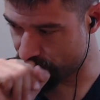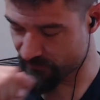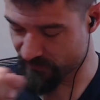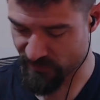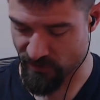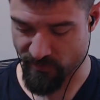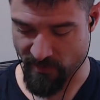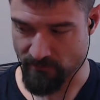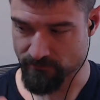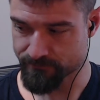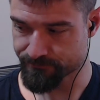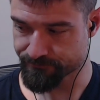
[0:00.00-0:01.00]
Excuse me.
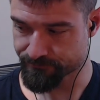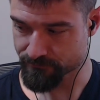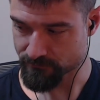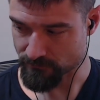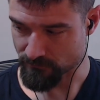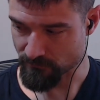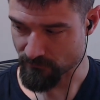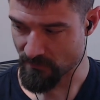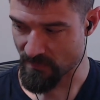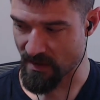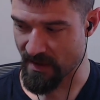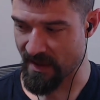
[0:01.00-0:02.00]

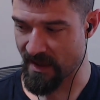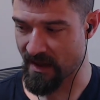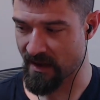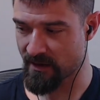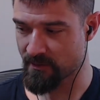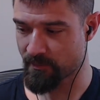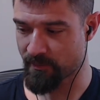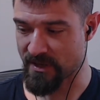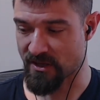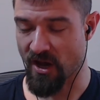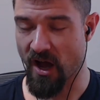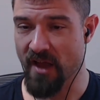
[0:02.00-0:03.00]
And
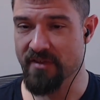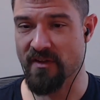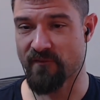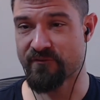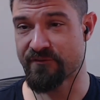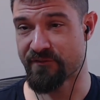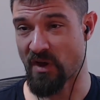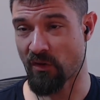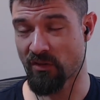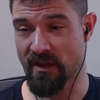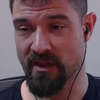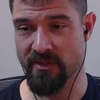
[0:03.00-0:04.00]
because it
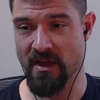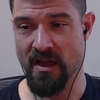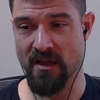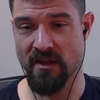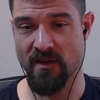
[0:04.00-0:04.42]
felt like that,